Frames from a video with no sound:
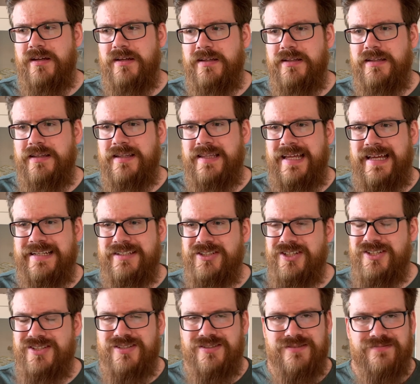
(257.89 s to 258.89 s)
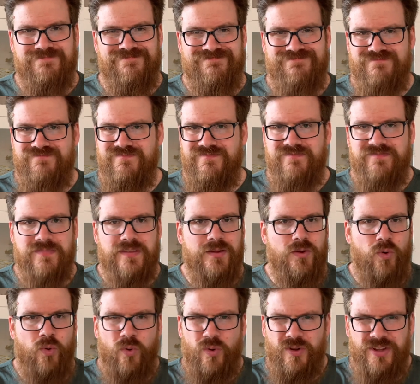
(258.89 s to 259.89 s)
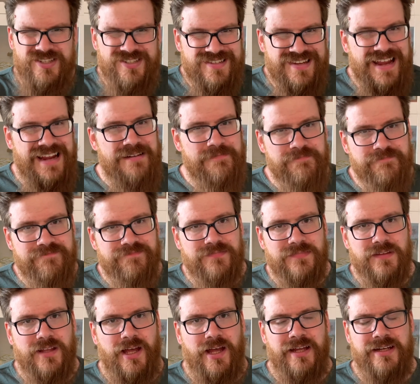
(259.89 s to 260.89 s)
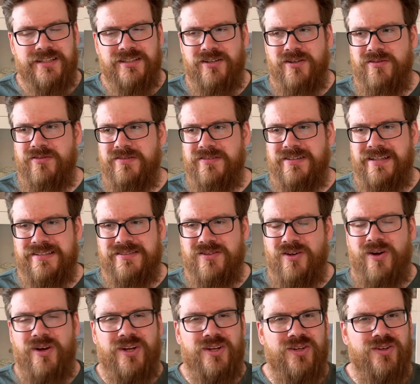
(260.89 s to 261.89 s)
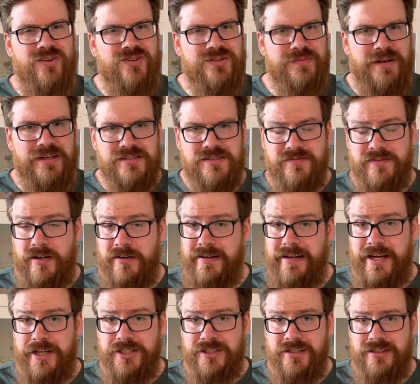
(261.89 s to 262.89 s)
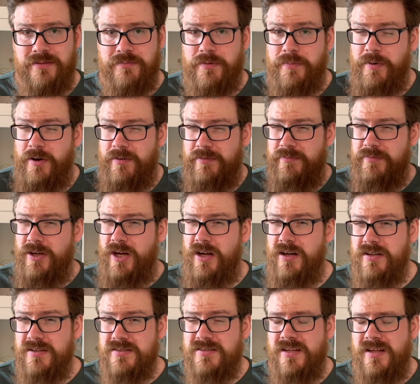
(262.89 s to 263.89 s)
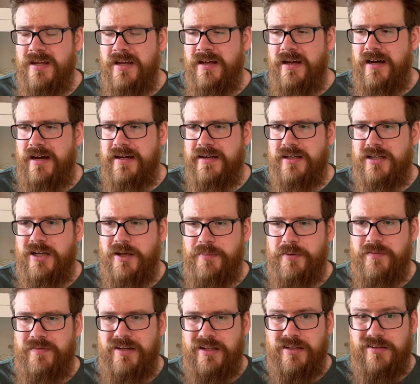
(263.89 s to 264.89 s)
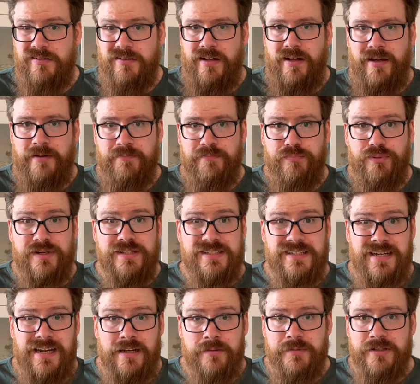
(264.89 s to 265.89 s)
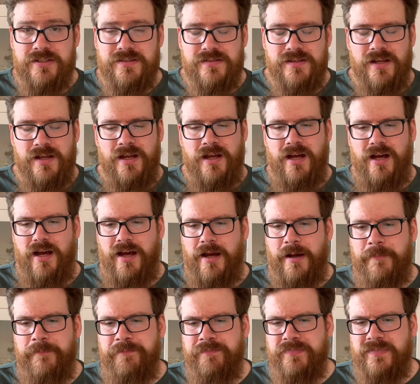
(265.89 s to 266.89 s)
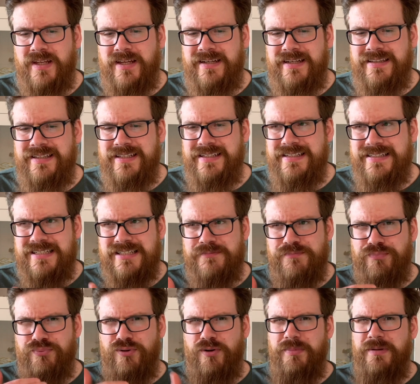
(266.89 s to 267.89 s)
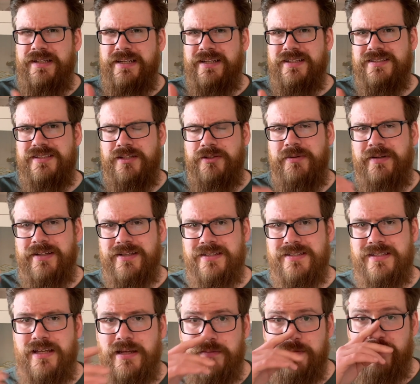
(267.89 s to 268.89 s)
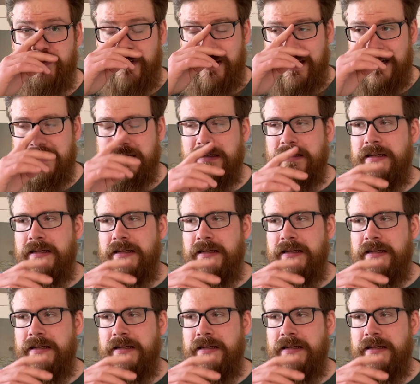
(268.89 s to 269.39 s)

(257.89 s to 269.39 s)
They're just all the same. There's not a huge amount of variation in them apart from colors and a couple of little printed elements. And I think this is probably continuing in the same vein.